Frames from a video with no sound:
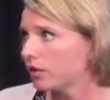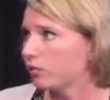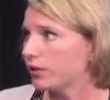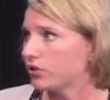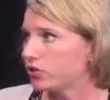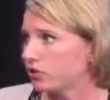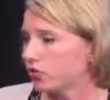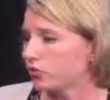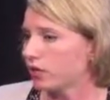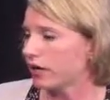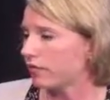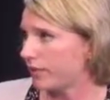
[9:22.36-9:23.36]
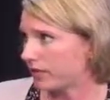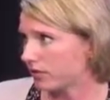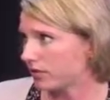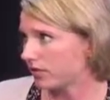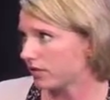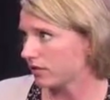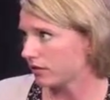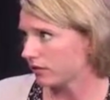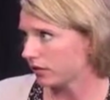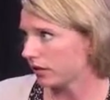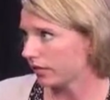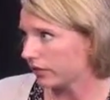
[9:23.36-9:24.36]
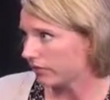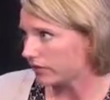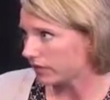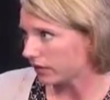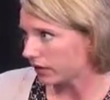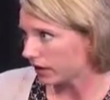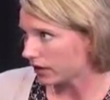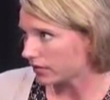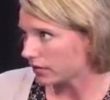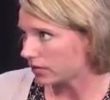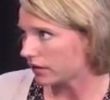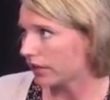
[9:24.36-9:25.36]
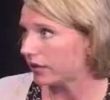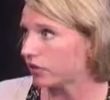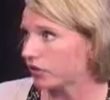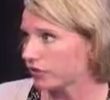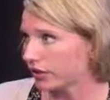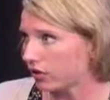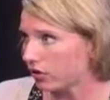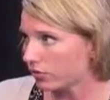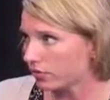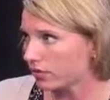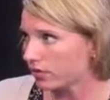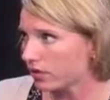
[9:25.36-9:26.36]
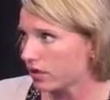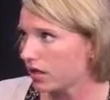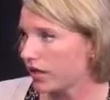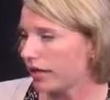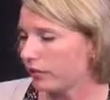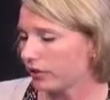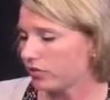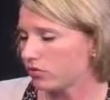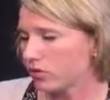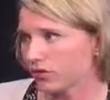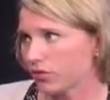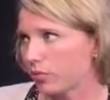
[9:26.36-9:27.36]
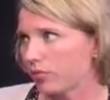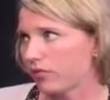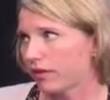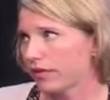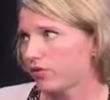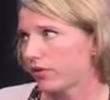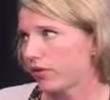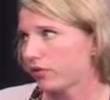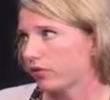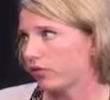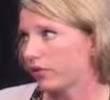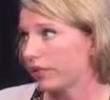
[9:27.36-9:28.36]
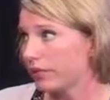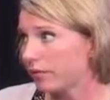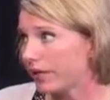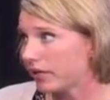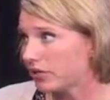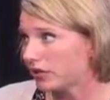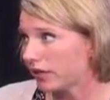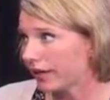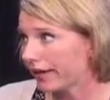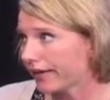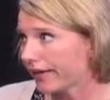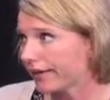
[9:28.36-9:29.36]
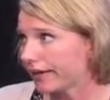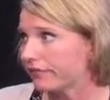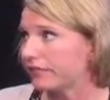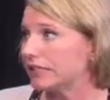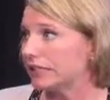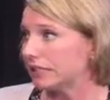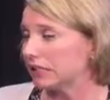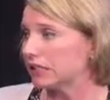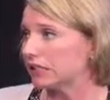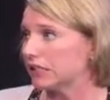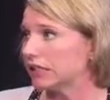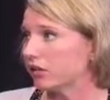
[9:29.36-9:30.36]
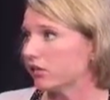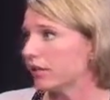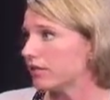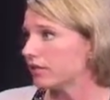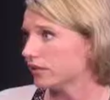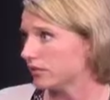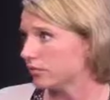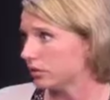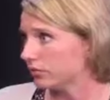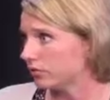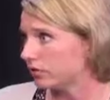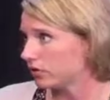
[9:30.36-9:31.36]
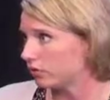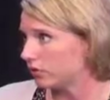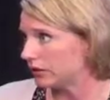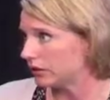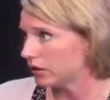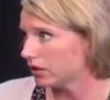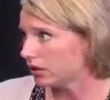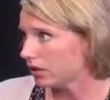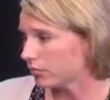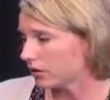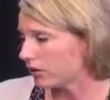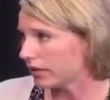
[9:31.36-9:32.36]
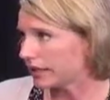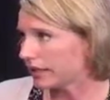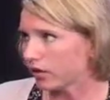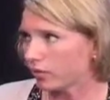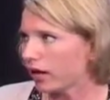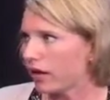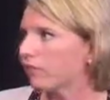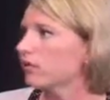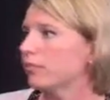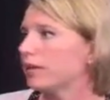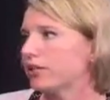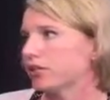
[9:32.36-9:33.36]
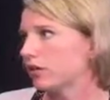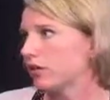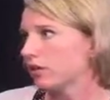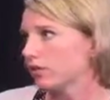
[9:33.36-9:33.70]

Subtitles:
We do have patients in assisted living facilities, in nursing homes, and we do also provide general inpatient care if needed in a crisis mode. So we provide care wherever a patient calls